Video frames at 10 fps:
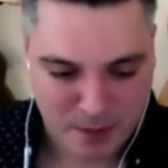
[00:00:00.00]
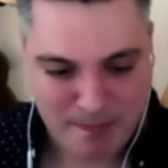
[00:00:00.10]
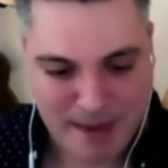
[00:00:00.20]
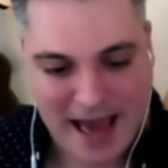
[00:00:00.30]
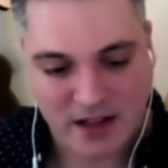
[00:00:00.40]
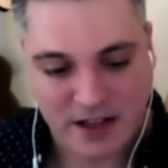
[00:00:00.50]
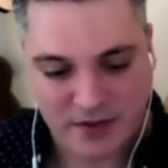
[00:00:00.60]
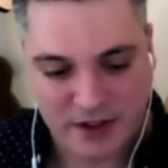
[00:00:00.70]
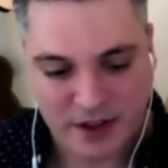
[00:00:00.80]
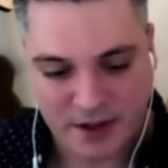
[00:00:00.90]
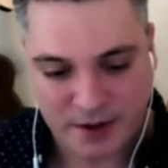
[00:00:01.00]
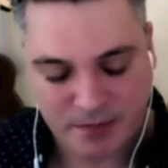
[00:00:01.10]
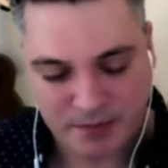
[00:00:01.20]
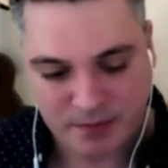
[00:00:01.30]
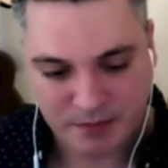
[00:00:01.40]
palette of
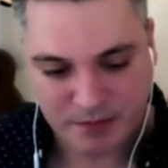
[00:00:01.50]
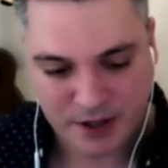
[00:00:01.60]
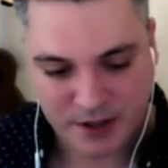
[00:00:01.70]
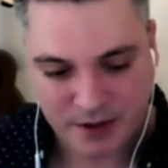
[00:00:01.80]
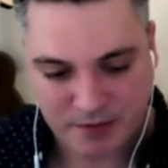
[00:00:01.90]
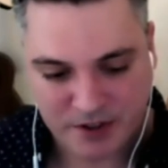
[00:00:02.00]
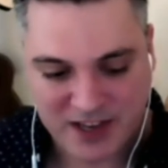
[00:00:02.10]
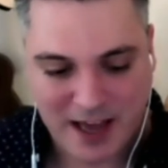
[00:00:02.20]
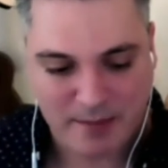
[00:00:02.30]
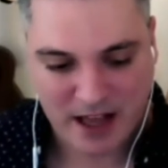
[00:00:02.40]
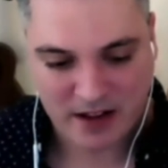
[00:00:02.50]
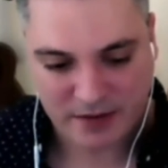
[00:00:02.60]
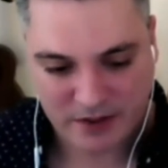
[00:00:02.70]
the sound palette of